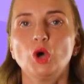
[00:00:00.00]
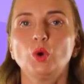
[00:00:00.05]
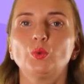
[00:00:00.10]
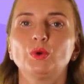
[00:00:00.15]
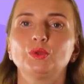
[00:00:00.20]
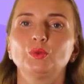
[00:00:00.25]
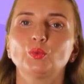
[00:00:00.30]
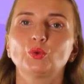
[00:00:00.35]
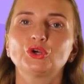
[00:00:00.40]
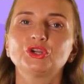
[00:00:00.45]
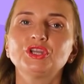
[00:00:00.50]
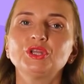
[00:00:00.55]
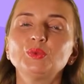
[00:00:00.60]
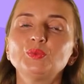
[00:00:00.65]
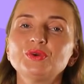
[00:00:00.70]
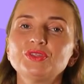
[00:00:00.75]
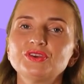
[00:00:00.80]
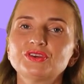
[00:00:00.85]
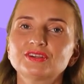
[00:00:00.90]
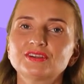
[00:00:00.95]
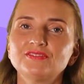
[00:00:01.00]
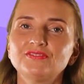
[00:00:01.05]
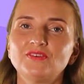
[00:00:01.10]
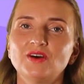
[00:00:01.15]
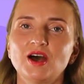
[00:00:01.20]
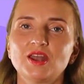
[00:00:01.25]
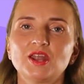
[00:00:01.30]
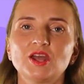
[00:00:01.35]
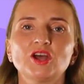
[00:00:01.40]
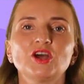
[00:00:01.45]
When working with
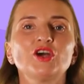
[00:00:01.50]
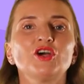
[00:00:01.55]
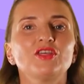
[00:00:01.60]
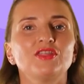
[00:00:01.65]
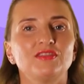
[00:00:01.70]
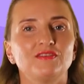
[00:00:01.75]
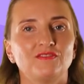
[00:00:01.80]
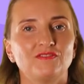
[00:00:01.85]
Grafana, the